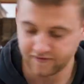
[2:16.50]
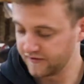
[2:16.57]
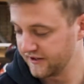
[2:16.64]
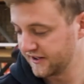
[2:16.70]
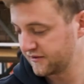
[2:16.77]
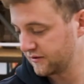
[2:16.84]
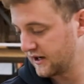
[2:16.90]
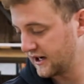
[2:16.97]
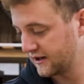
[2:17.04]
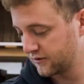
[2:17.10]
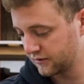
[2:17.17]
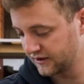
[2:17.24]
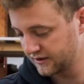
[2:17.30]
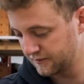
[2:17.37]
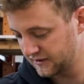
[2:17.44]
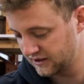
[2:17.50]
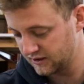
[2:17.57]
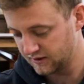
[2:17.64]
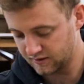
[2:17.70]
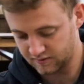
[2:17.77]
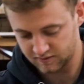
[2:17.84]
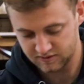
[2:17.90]
for this rack we're going to
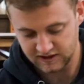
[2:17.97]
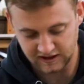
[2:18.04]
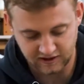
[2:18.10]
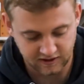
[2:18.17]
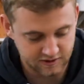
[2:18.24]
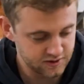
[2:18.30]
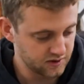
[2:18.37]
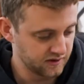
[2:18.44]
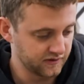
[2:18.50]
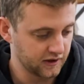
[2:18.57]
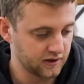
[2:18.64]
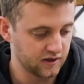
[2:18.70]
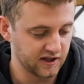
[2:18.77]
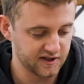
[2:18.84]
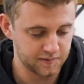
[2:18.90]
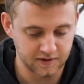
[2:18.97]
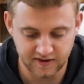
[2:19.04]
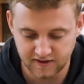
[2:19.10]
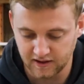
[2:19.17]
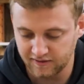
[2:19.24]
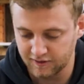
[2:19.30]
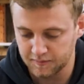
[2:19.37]
be taking two of our
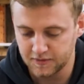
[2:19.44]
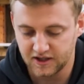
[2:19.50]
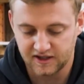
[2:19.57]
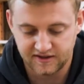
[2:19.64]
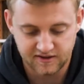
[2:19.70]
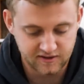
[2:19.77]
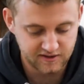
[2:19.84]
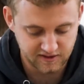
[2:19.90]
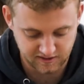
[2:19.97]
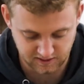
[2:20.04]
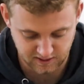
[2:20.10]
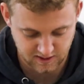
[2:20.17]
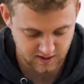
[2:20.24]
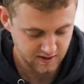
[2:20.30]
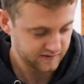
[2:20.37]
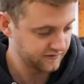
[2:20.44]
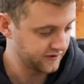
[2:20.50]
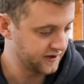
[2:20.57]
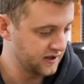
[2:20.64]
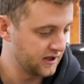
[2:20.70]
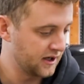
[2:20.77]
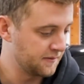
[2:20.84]
crossbars out of our boxes for
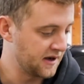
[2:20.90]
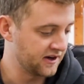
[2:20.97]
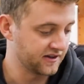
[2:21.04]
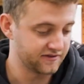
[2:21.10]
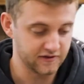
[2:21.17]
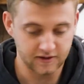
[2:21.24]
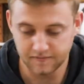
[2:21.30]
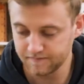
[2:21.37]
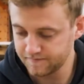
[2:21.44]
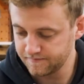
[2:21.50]
the mounting feet.